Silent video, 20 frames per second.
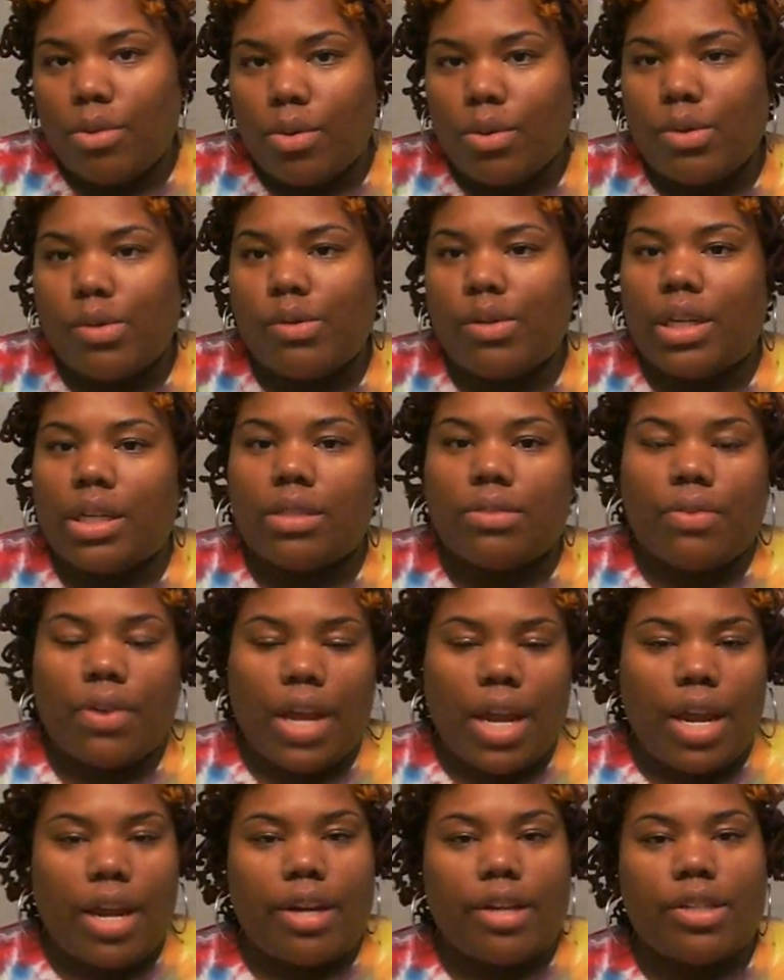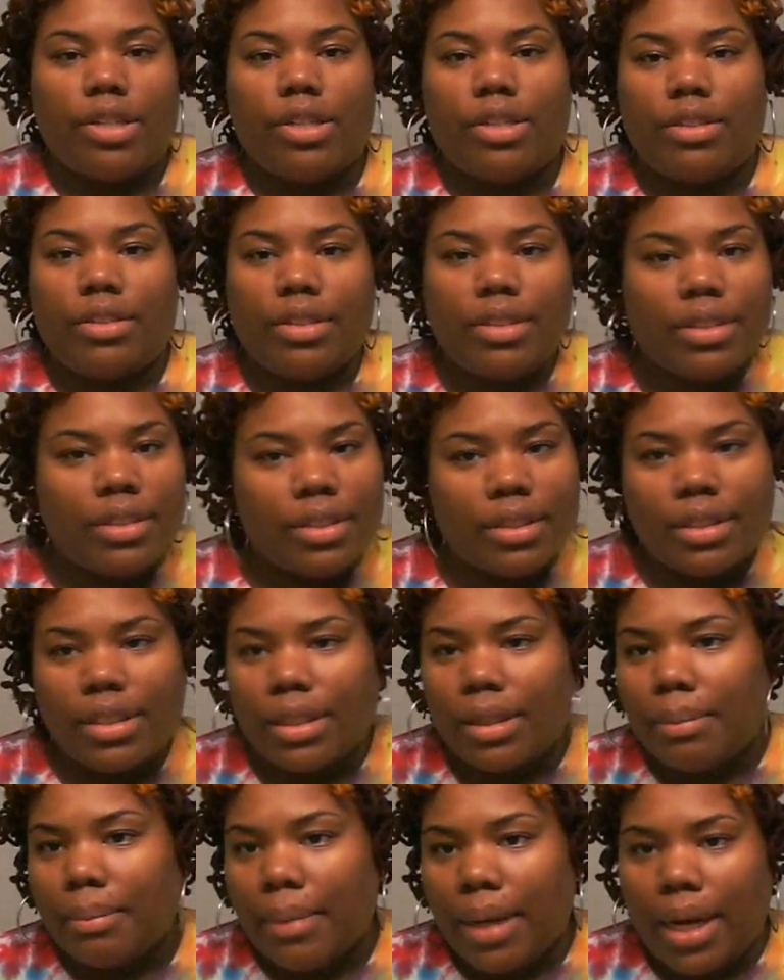an oil that's for hair,
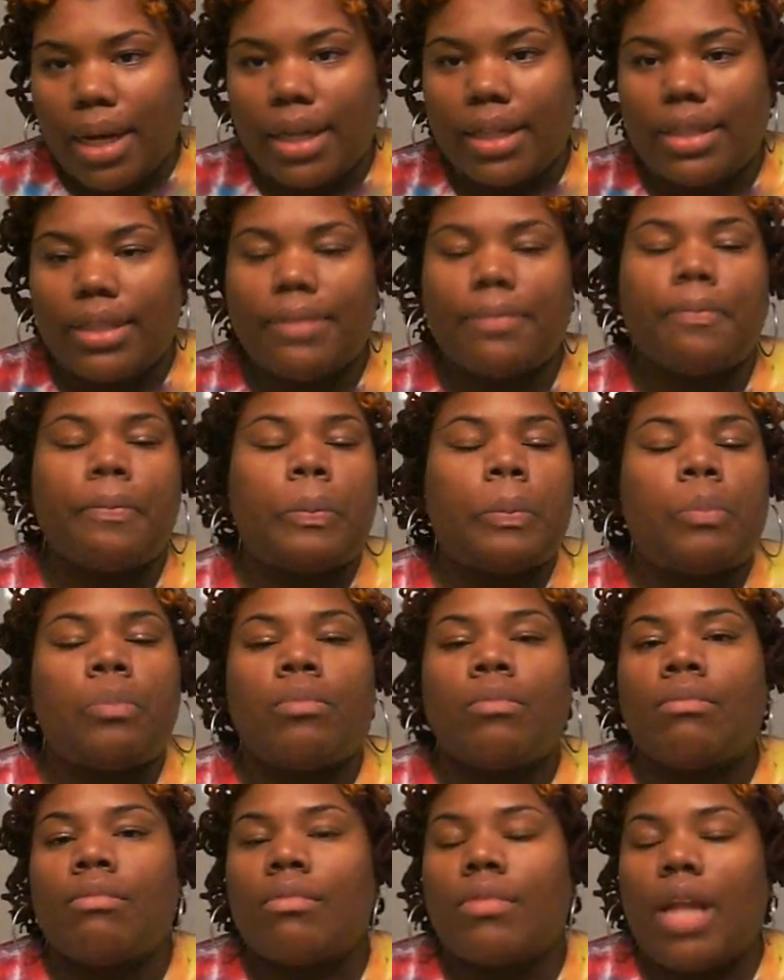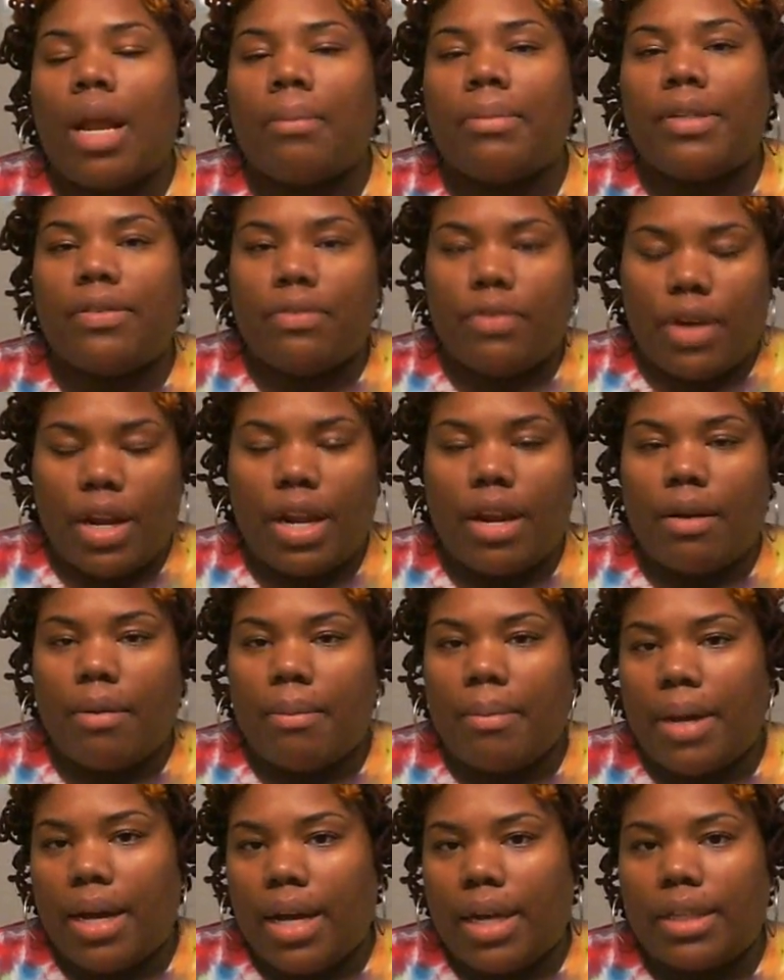skin, and body, for hair
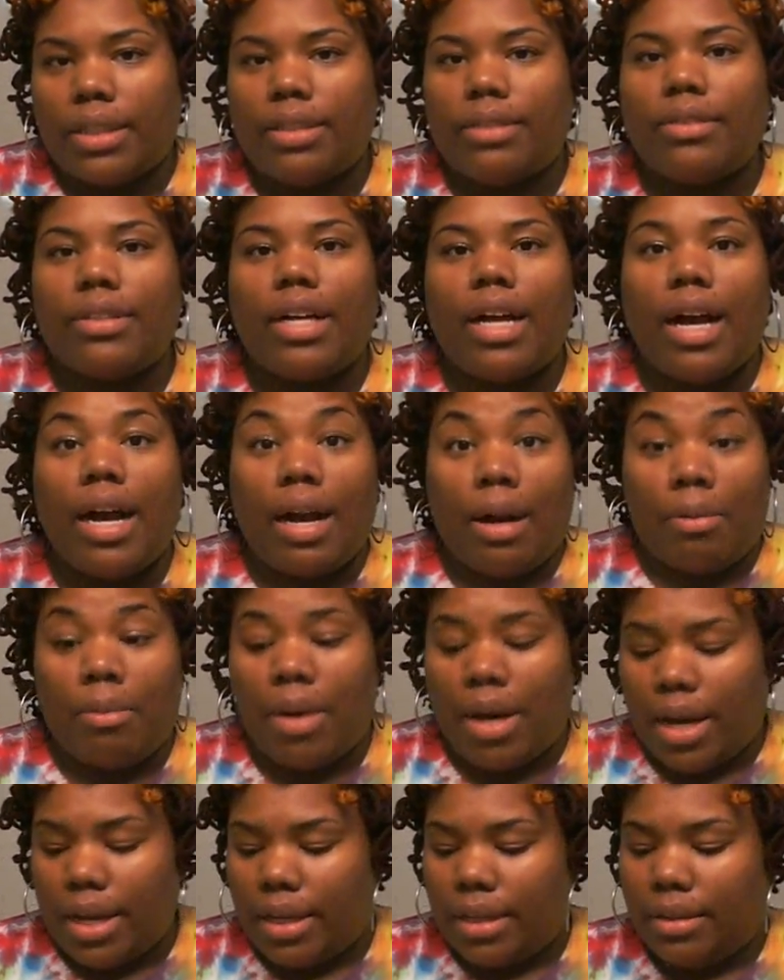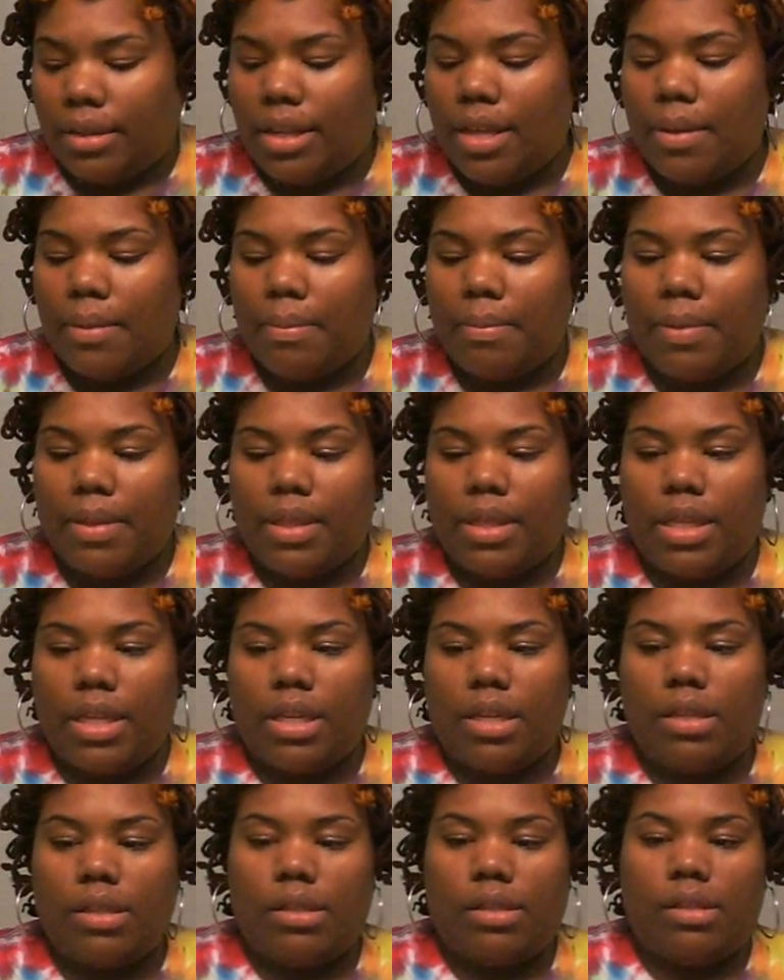and body, I'll buy it. But
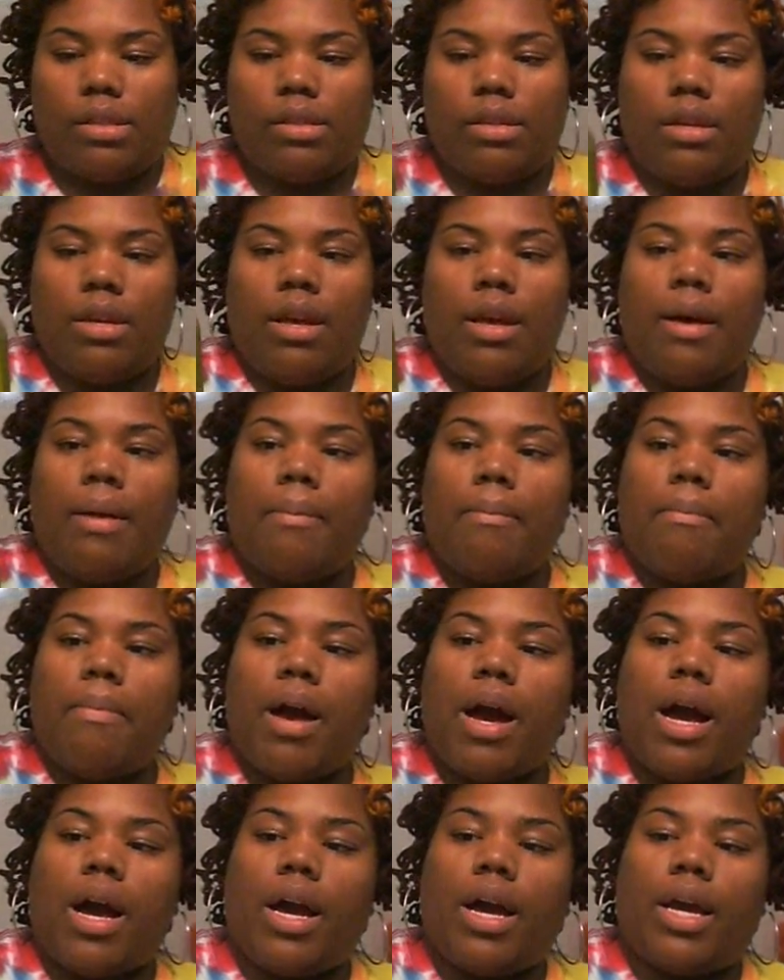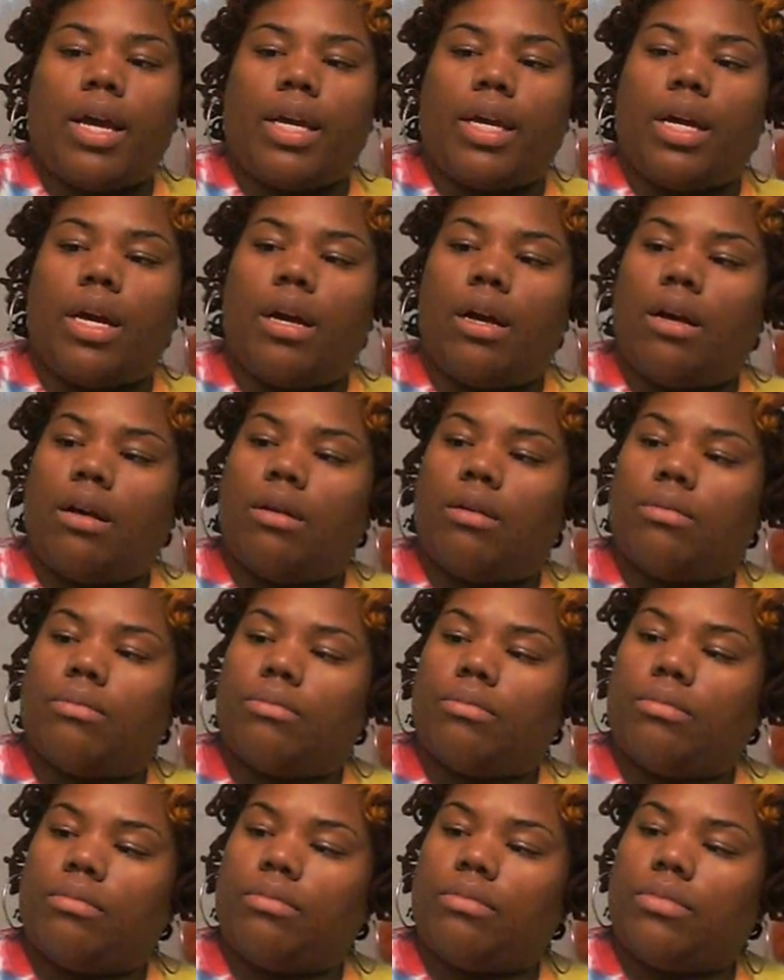this by
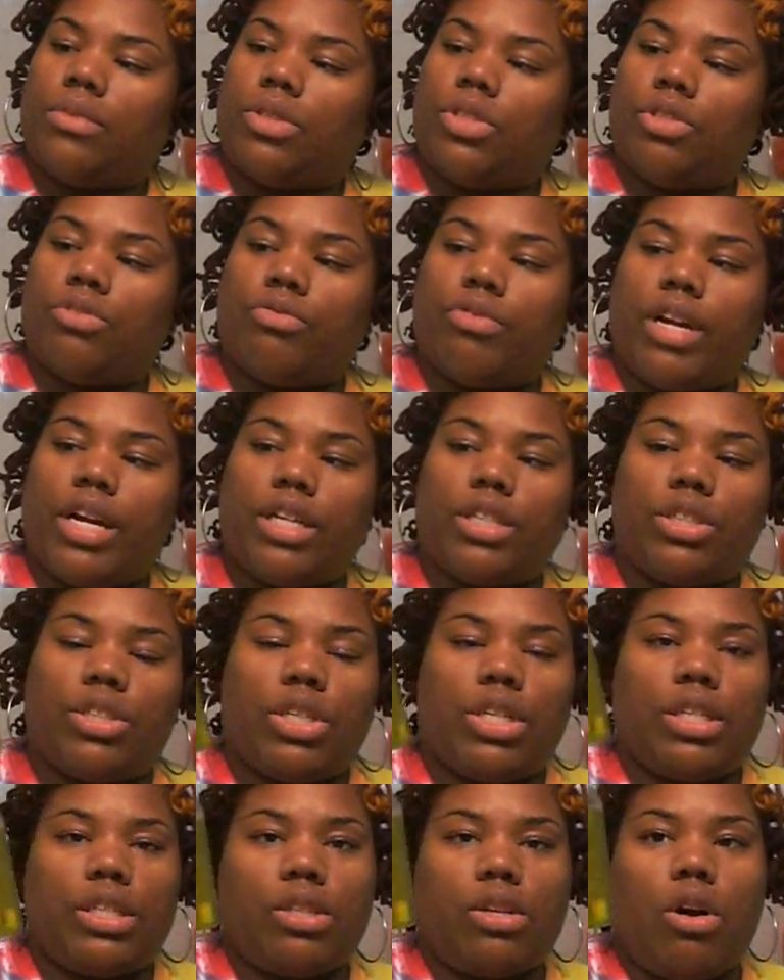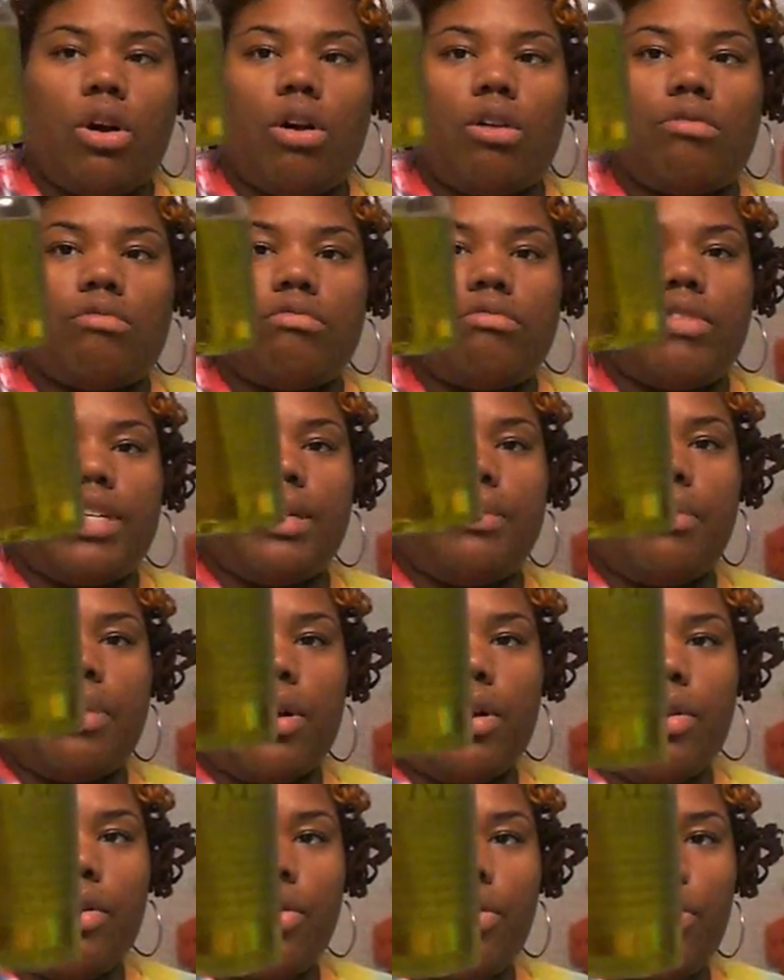Zeresh is called
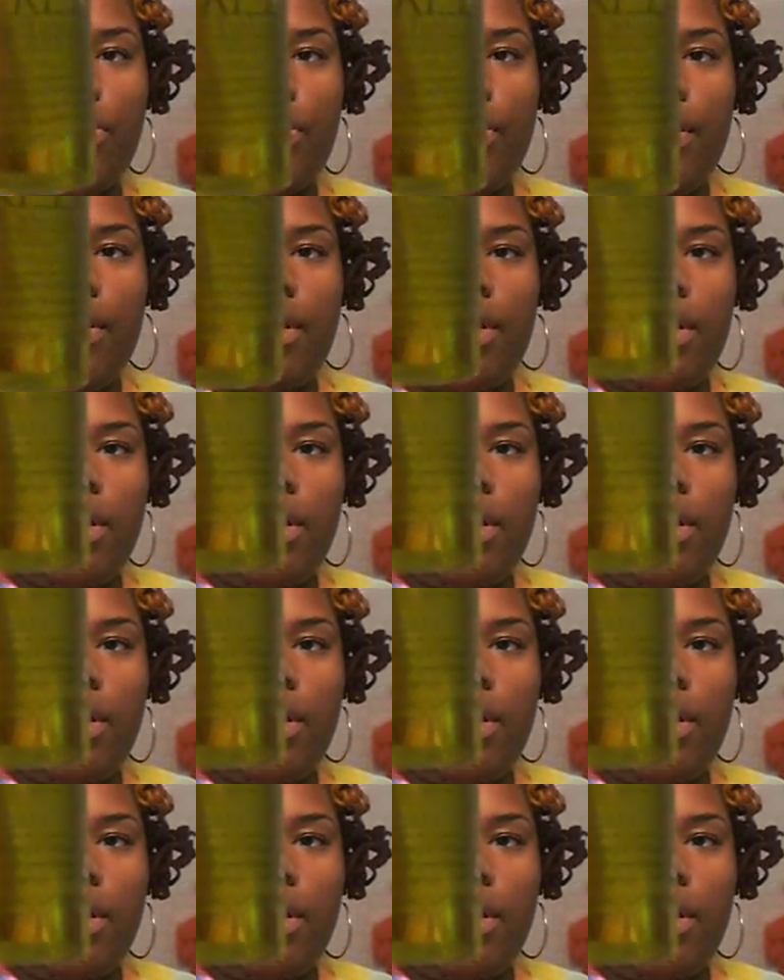Rebirth.